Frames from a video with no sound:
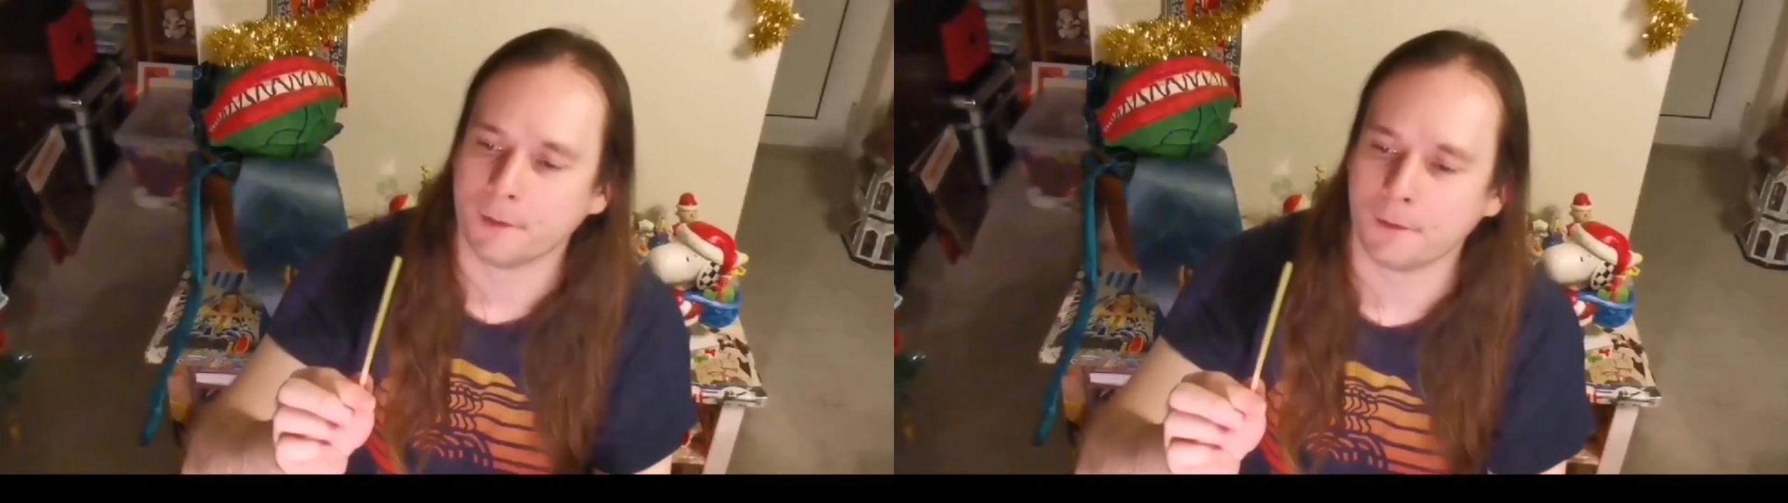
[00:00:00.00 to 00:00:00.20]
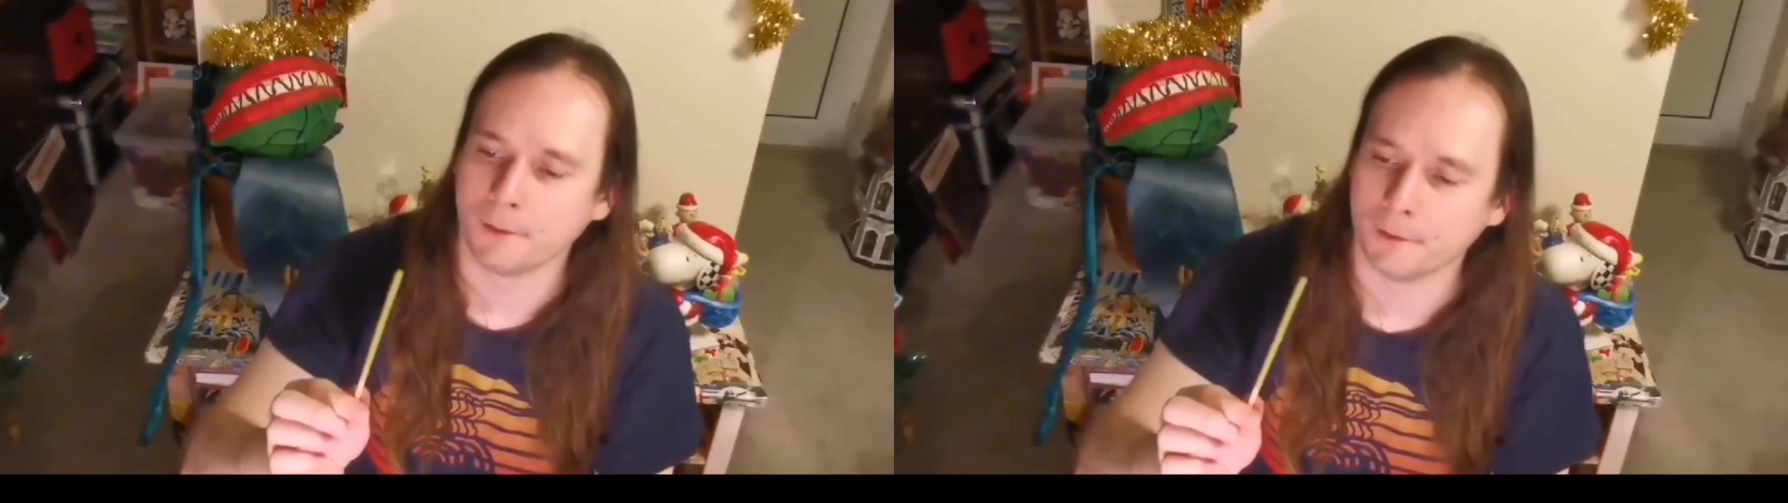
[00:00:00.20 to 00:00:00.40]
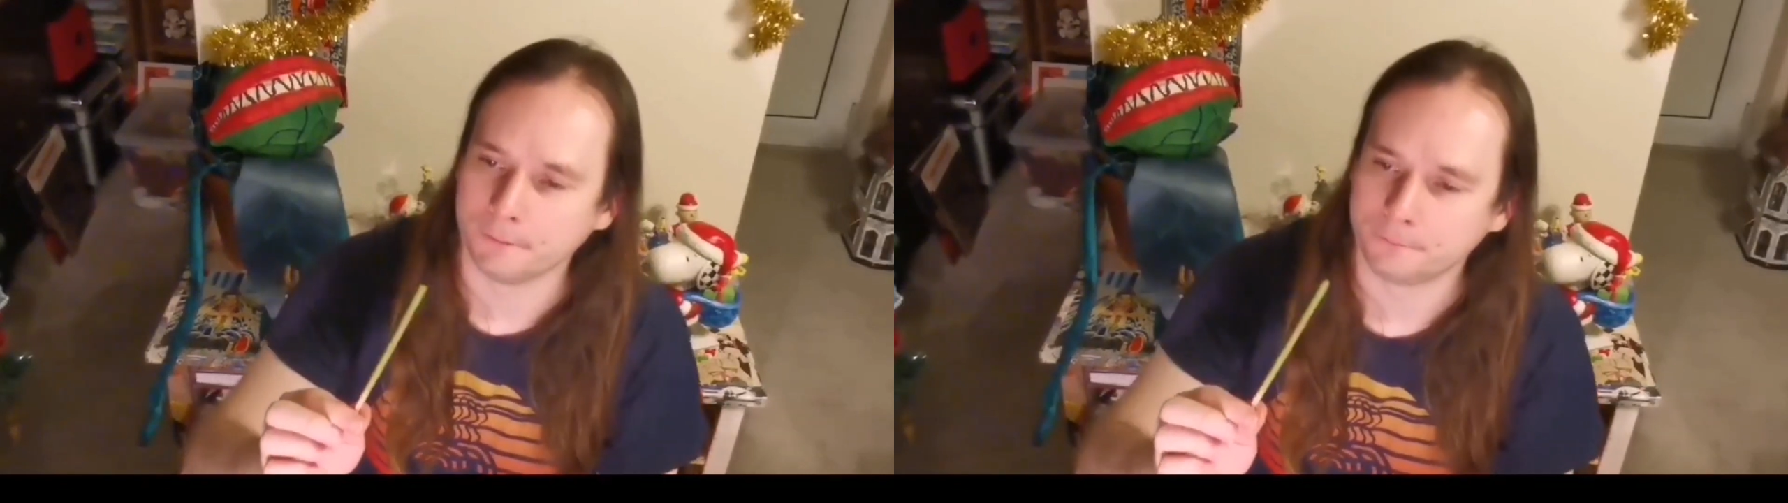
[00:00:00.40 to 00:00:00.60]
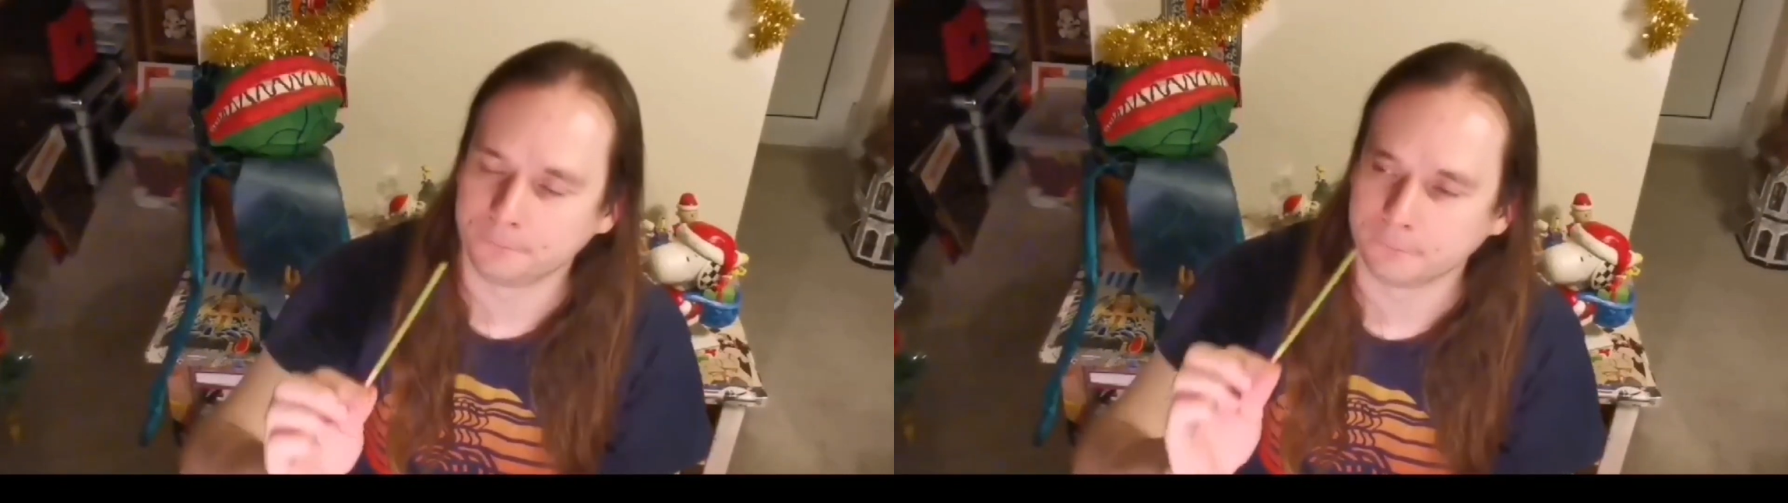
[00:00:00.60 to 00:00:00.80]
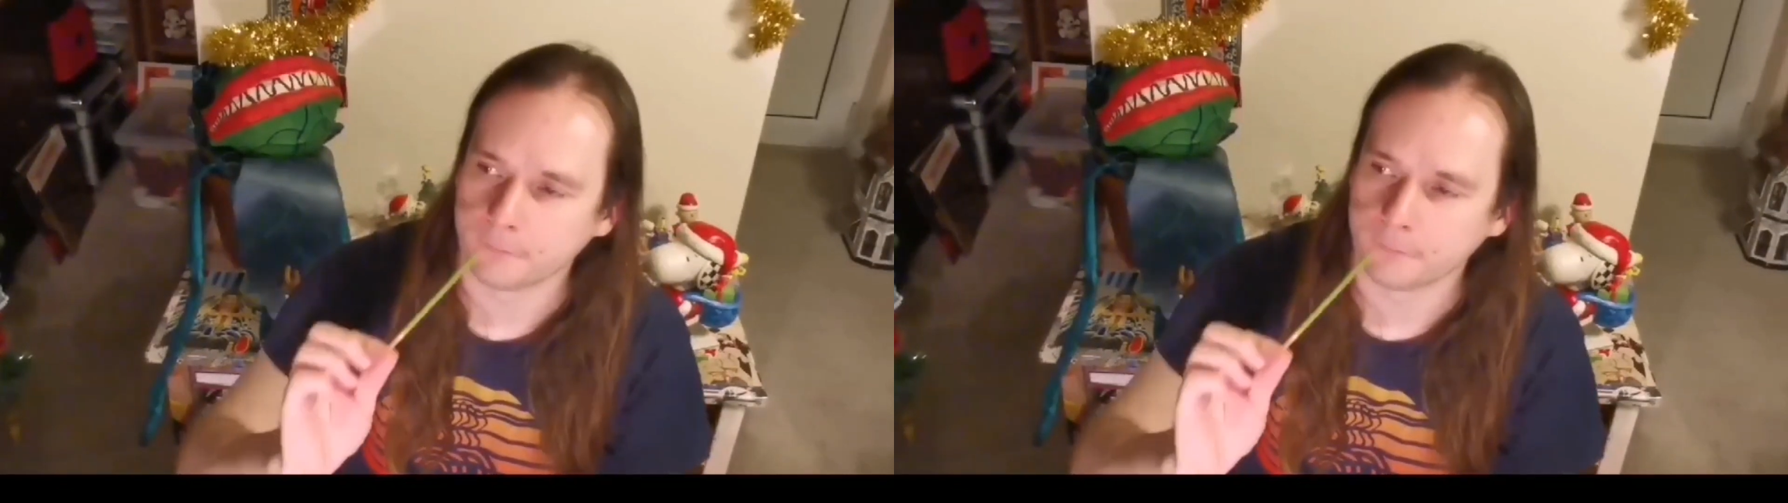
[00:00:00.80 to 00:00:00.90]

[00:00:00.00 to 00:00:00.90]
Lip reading: milk chocolate